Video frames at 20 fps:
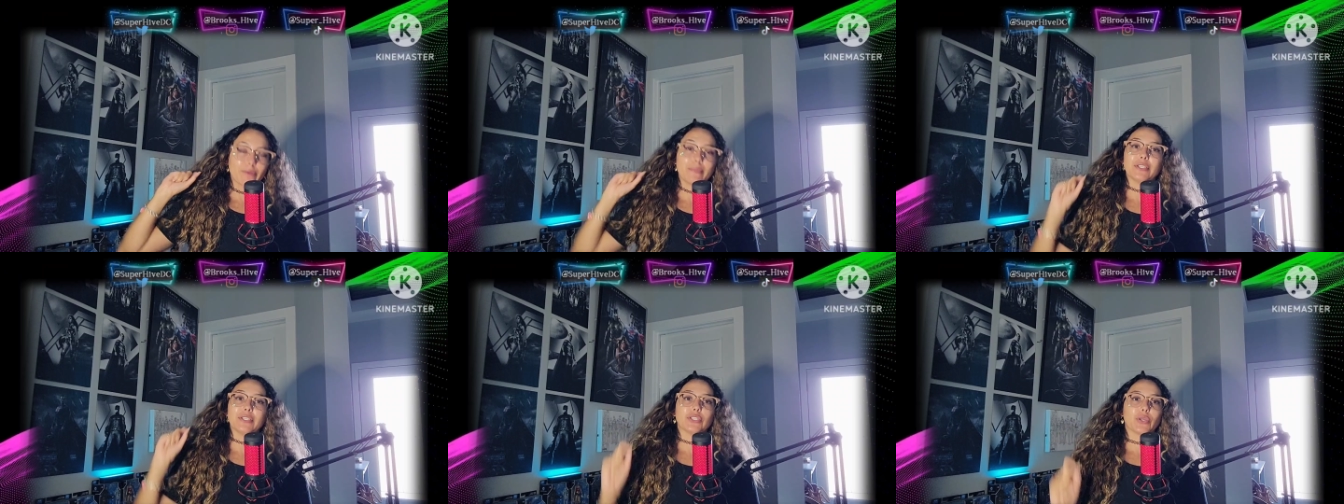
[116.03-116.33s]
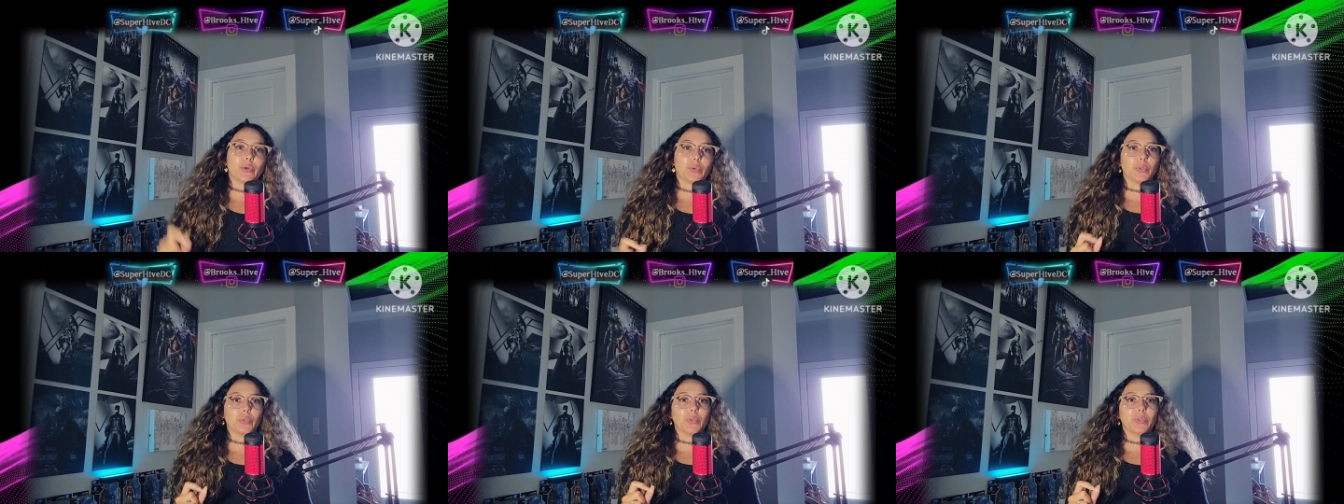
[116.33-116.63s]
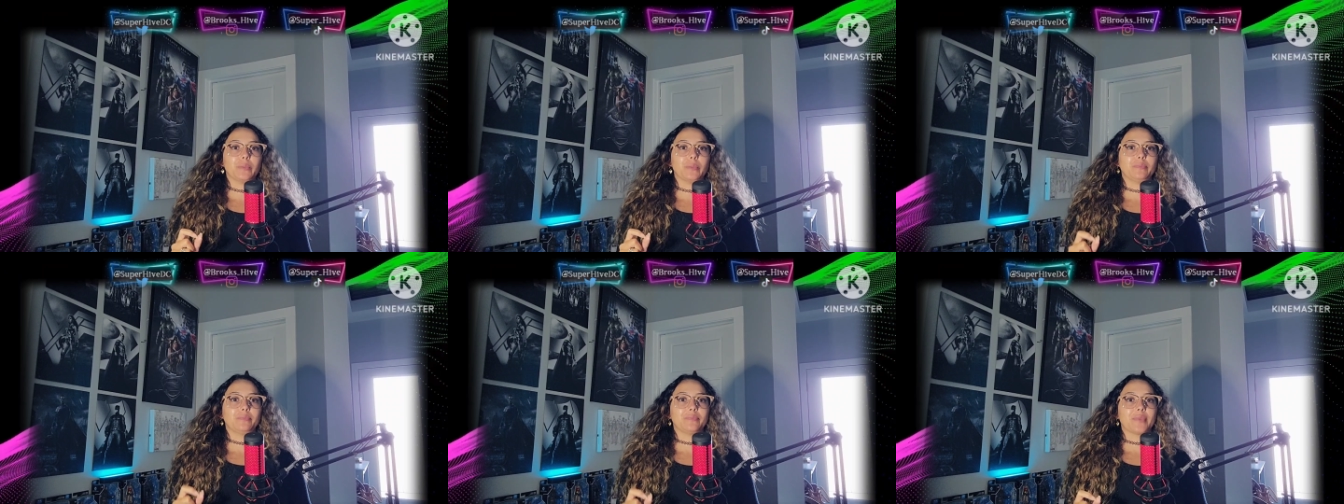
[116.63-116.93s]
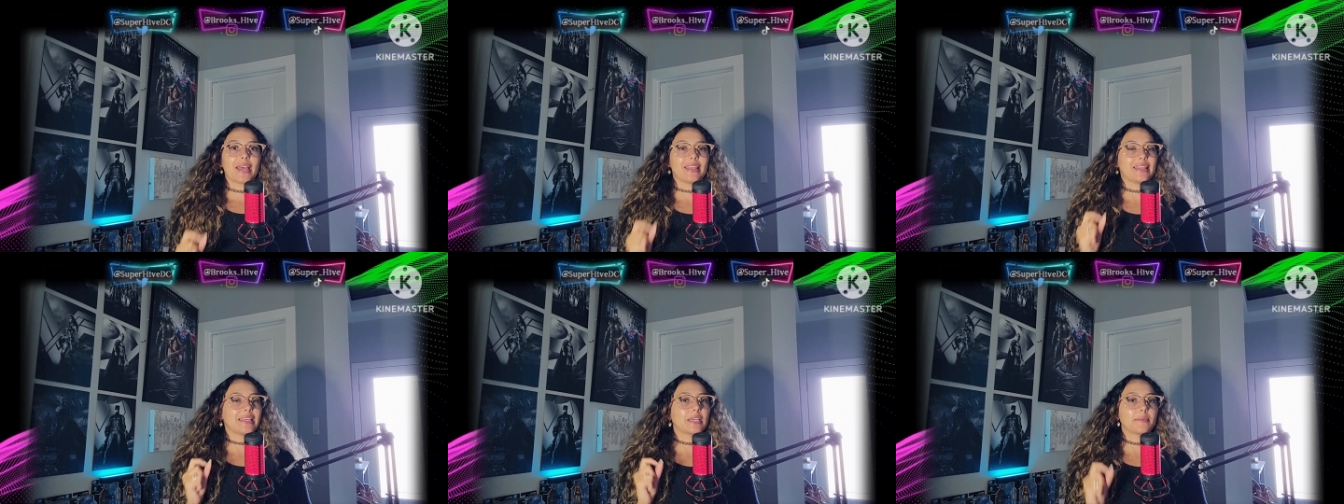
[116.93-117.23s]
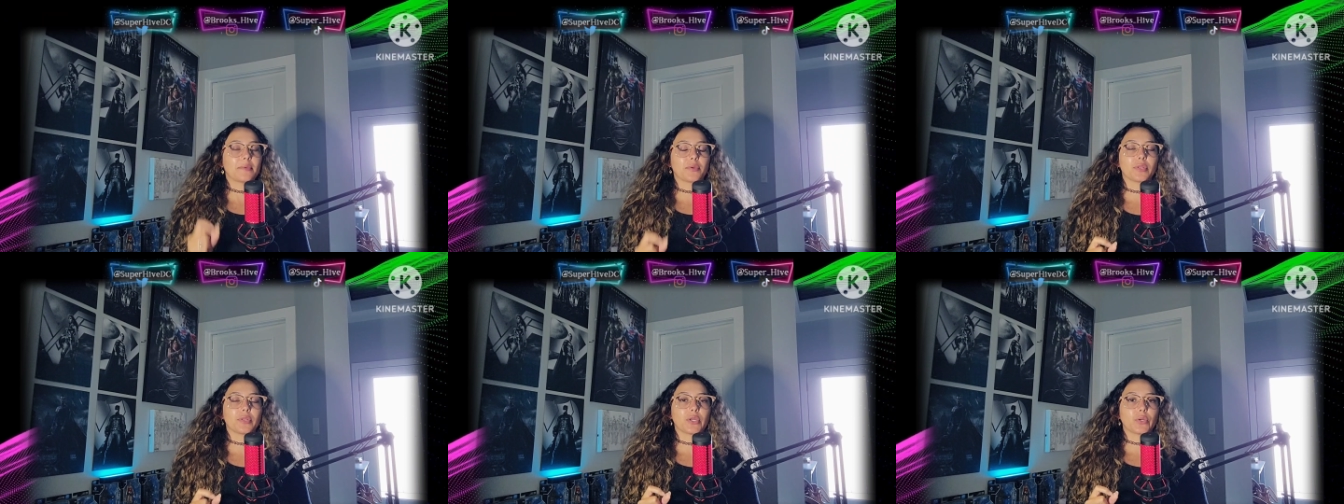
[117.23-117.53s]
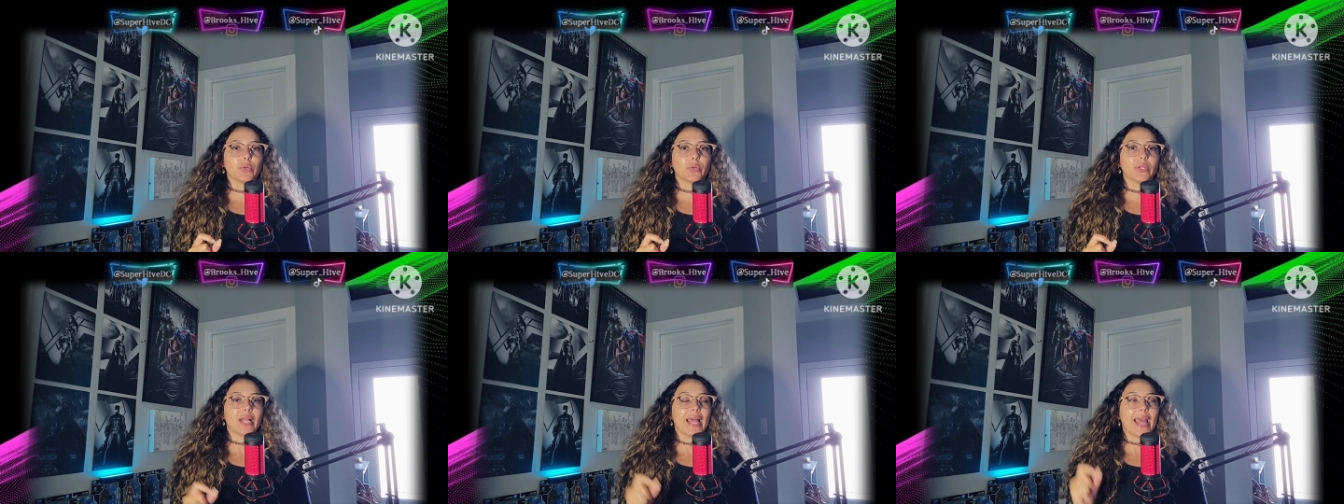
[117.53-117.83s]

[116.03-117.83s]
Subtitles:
would be so cool. I think it'd be really cool.